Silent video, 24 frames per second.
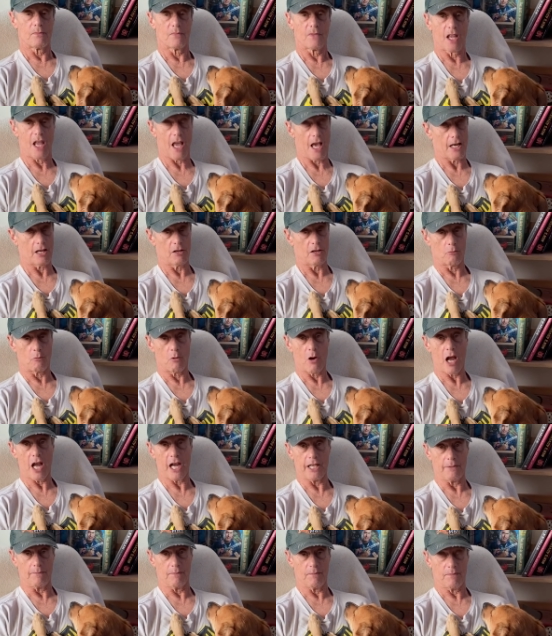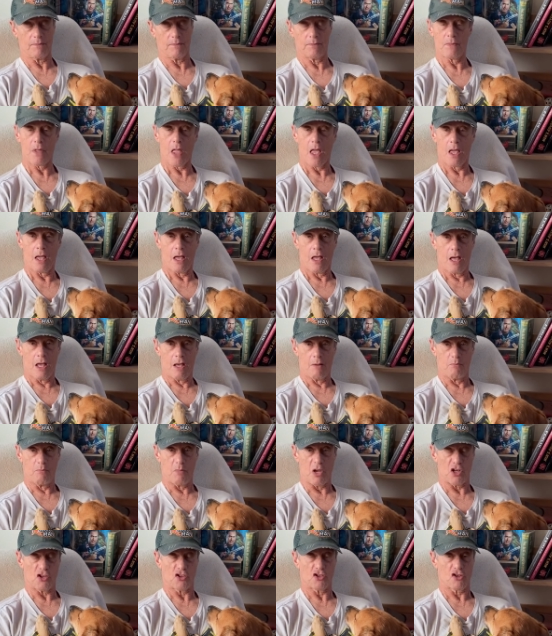get it right.
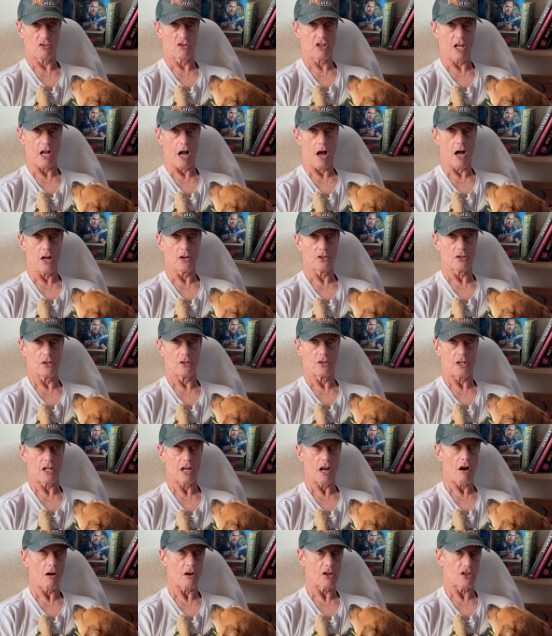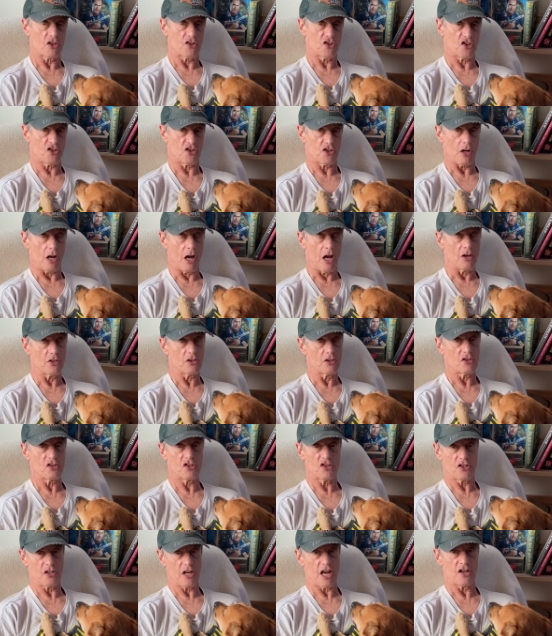Make sure the, under, the artist
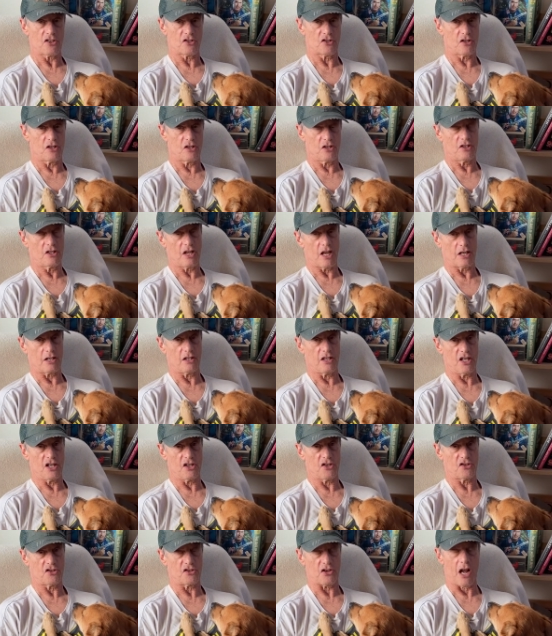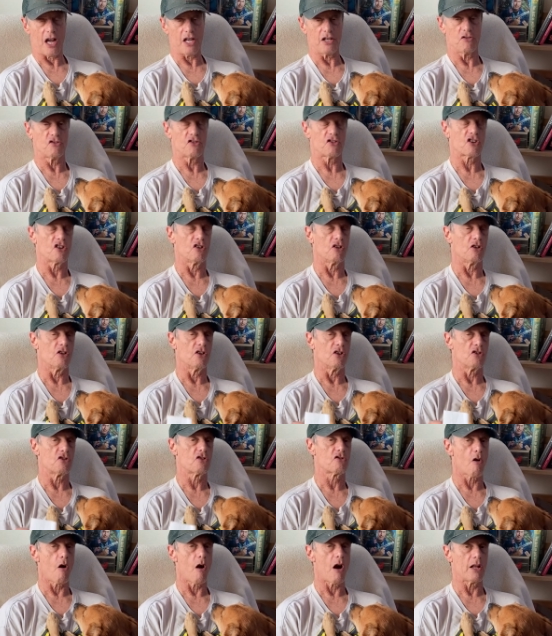understands the techniques. I used to
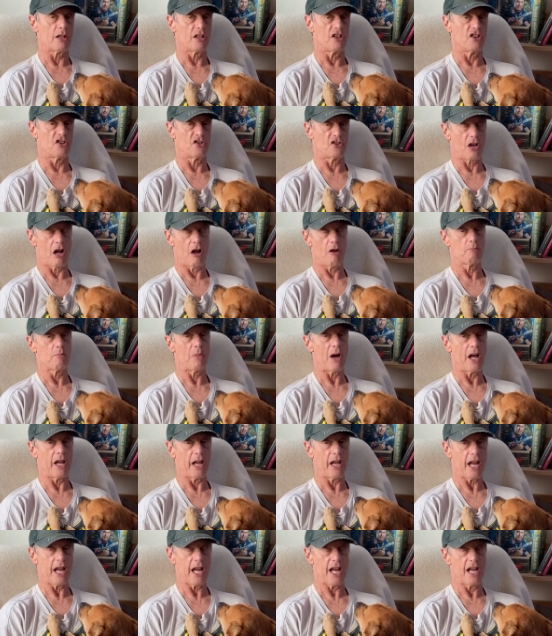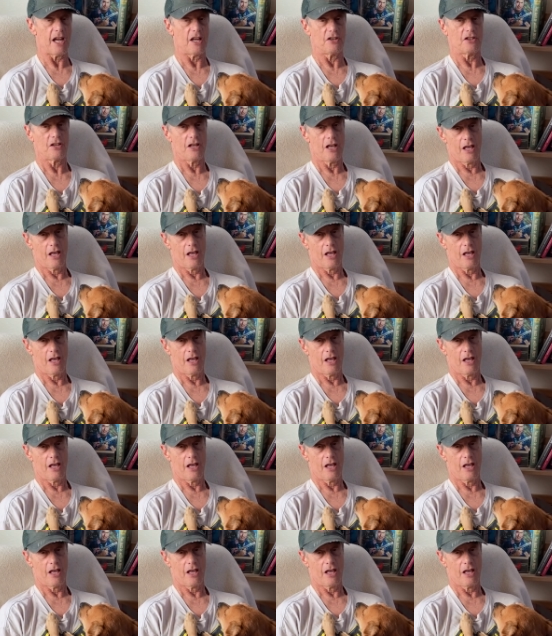draw these out by hand,